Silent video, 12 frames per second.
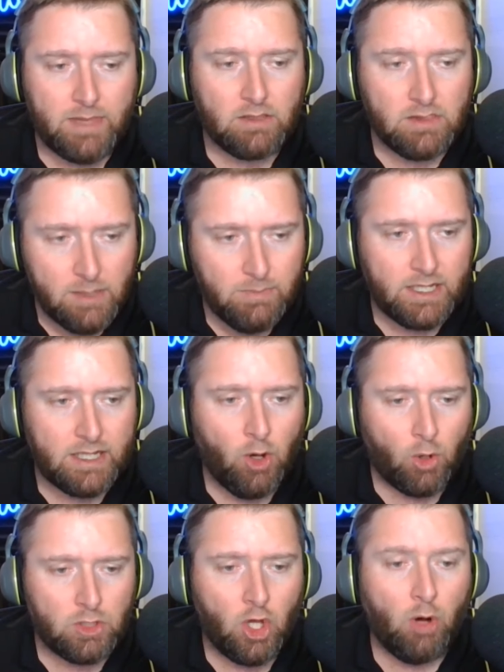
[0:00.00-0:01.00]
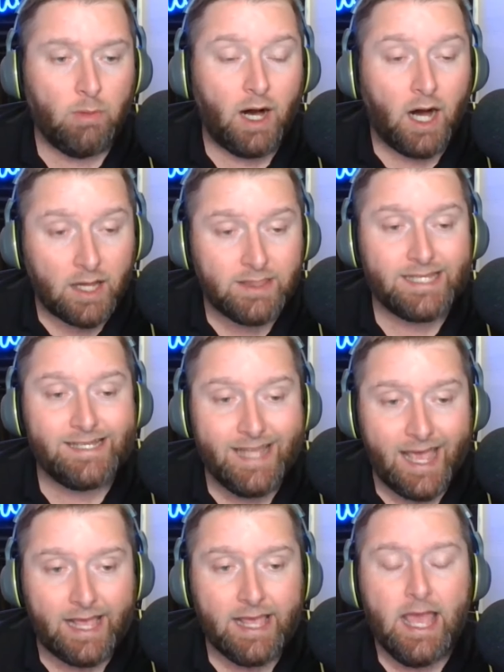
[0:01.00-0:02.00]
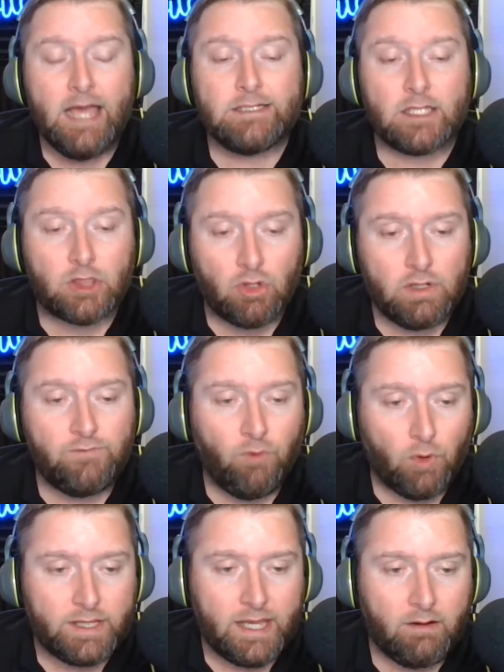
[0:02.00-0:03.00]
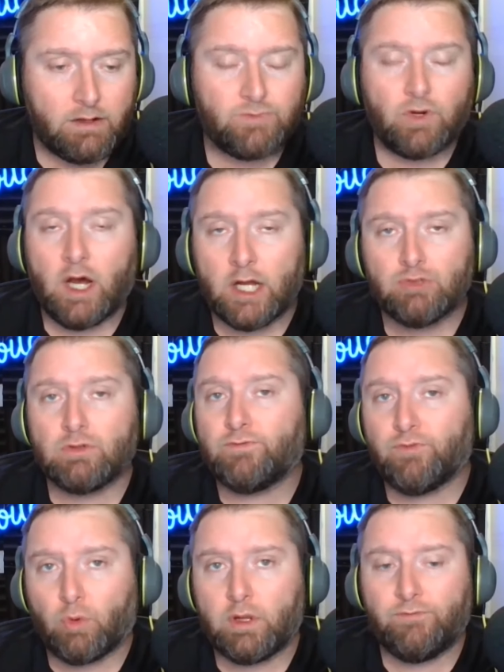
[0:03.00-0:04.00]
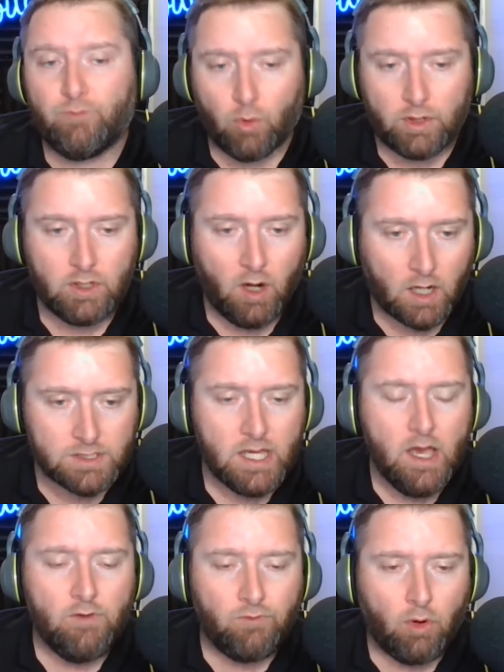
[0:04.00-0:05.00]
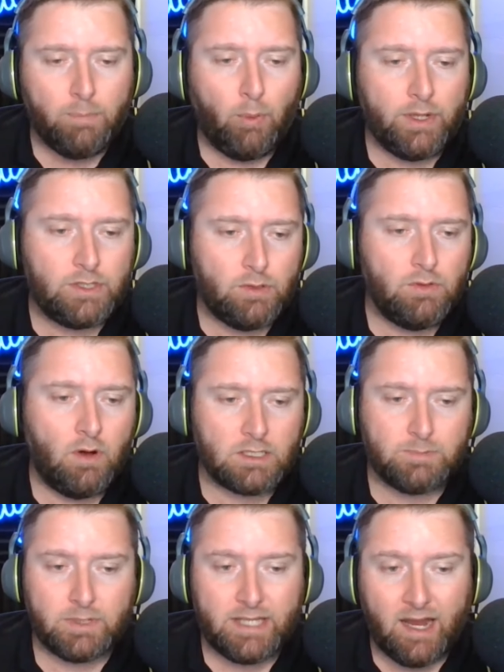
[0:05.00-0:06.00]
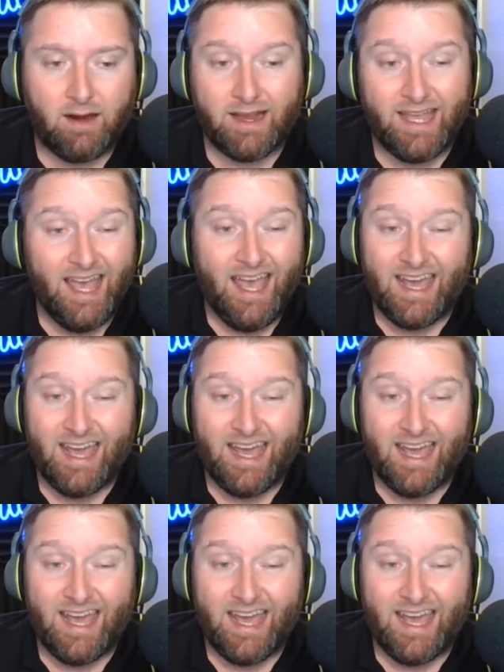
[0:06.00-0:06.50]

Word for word: They limited Oklahoma on the day to 34 carries for 144 yards, 4.2 yards per carry.